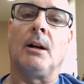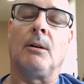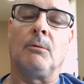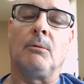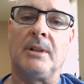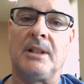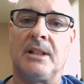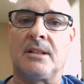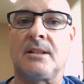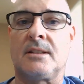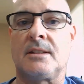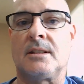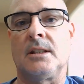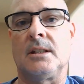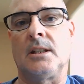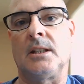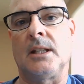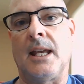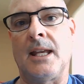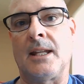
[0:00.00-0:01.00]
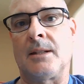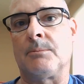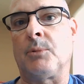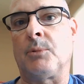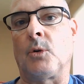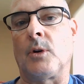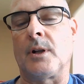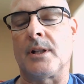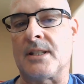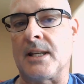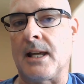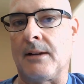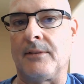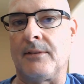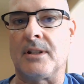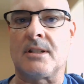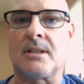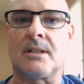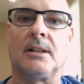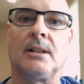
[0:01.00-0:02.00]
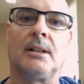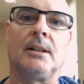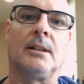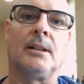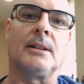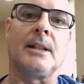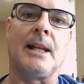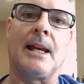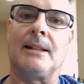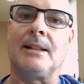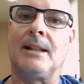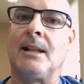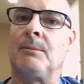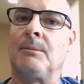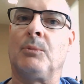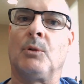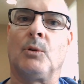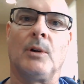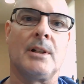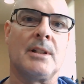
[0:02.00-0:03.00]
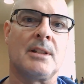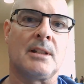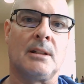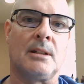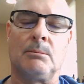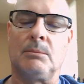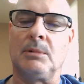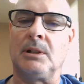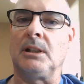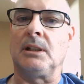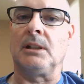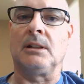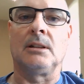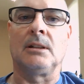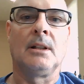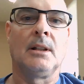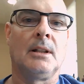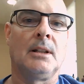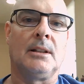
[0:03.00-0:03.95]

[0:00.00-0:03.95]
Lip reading: We see endpoints, obviously, and that endpoints can be